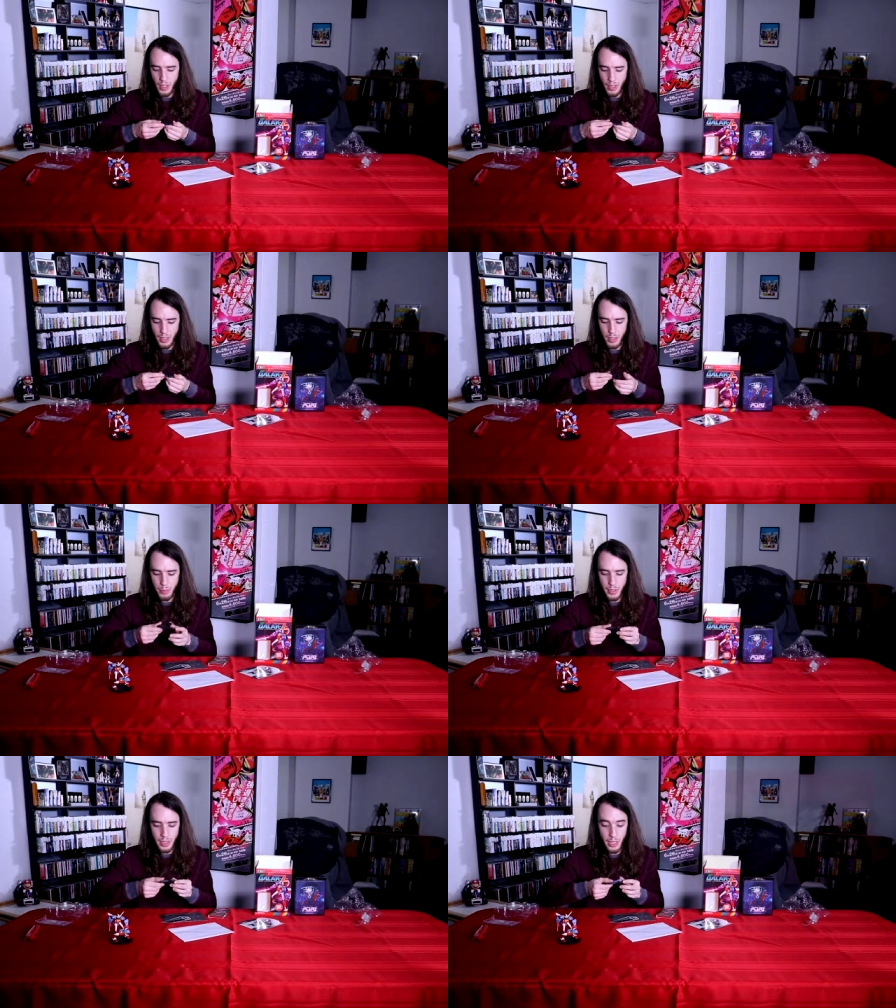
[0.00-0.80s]

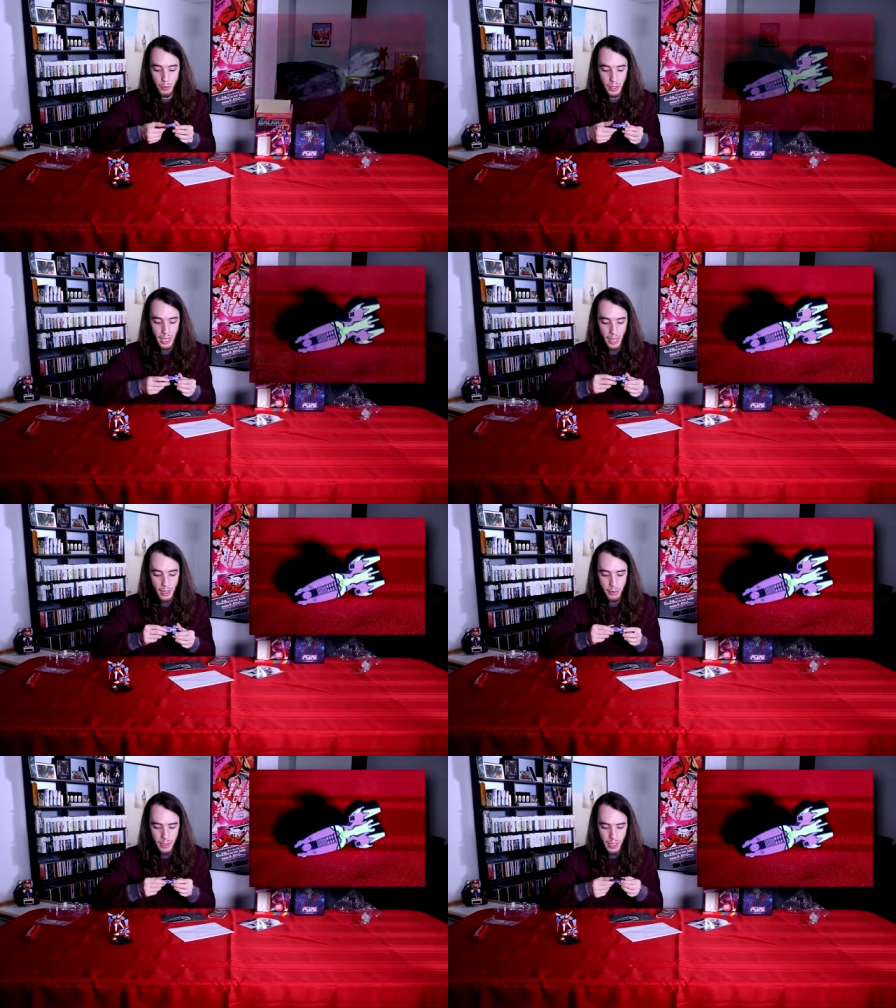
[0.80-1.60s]
Then we
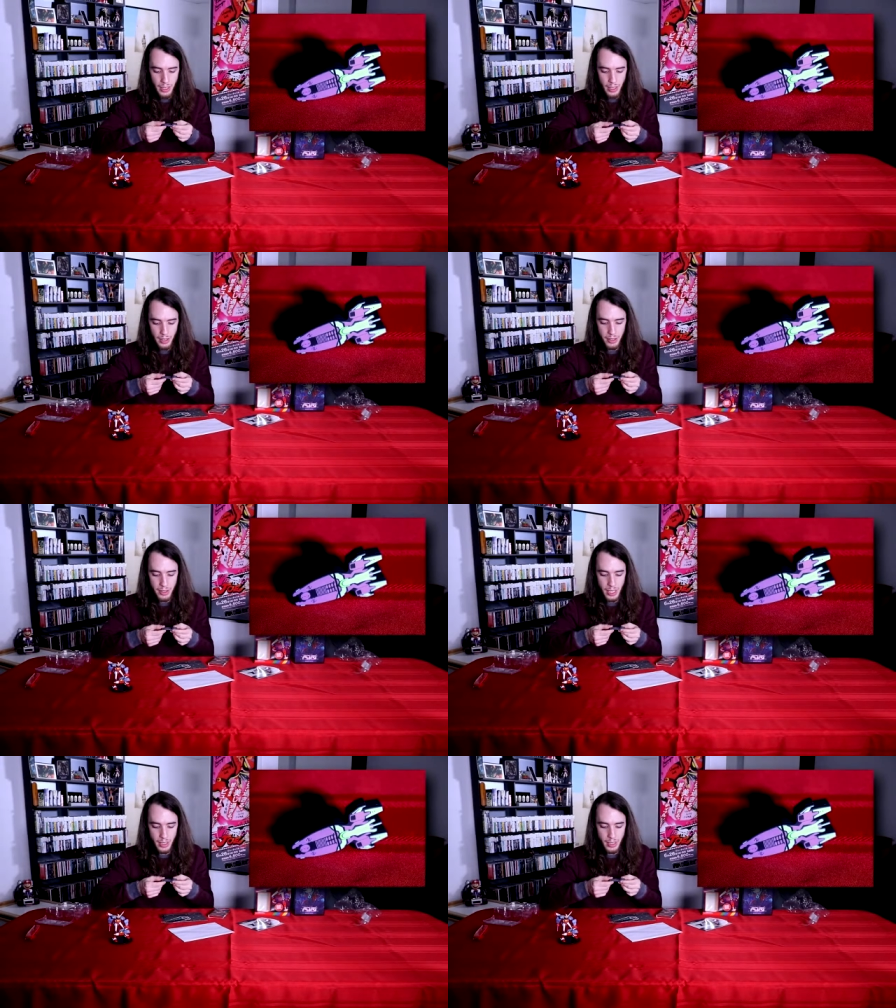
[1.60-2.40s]
have a
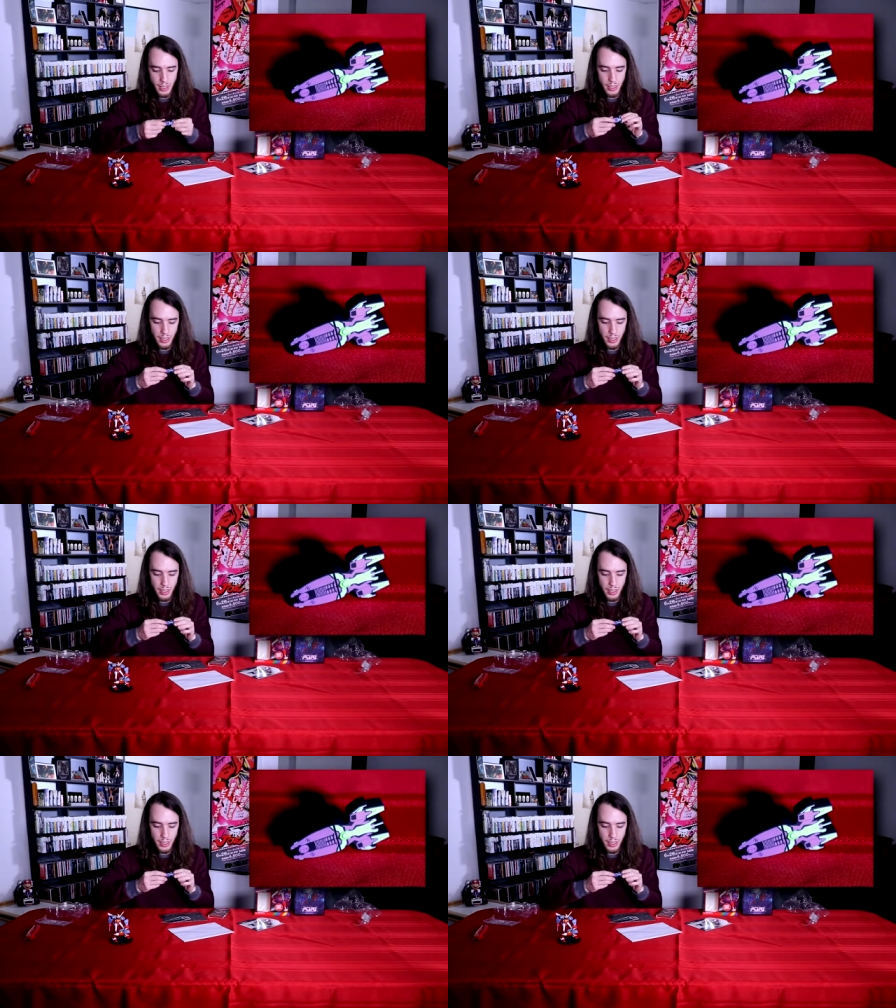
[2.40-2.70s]
thing.